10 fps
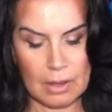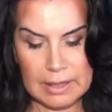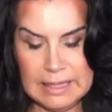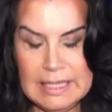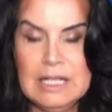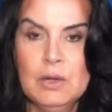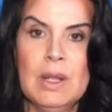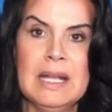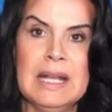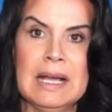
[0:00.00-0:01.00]
here
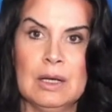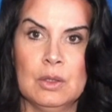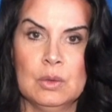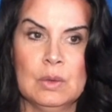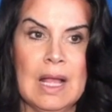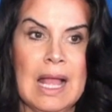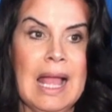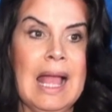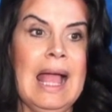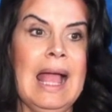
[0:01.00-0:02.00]
and now.
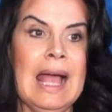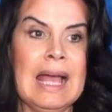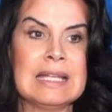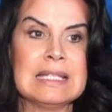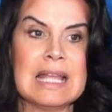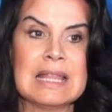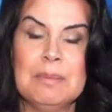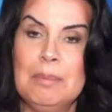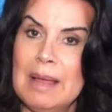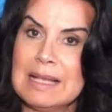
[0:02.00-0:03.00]
And
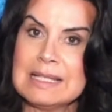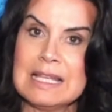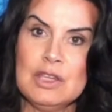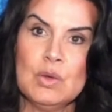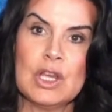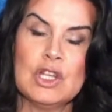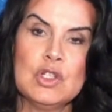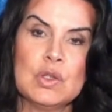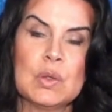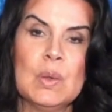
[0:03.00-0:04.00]
the best thing you can
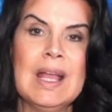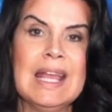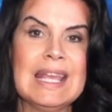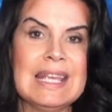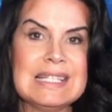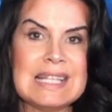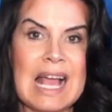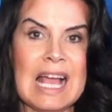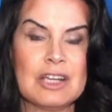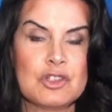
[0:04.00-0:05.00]
do is
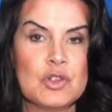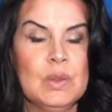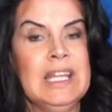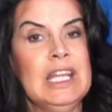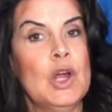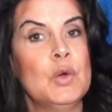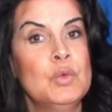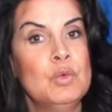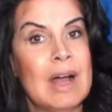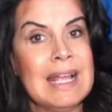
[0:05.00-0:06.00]
actually
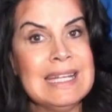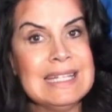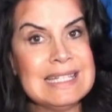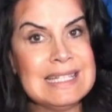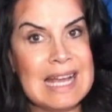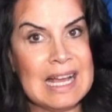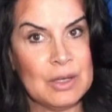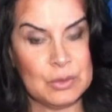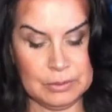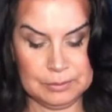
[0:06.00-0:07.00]
write it
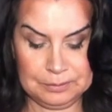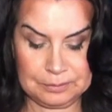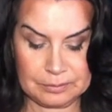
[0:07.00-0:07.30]
down.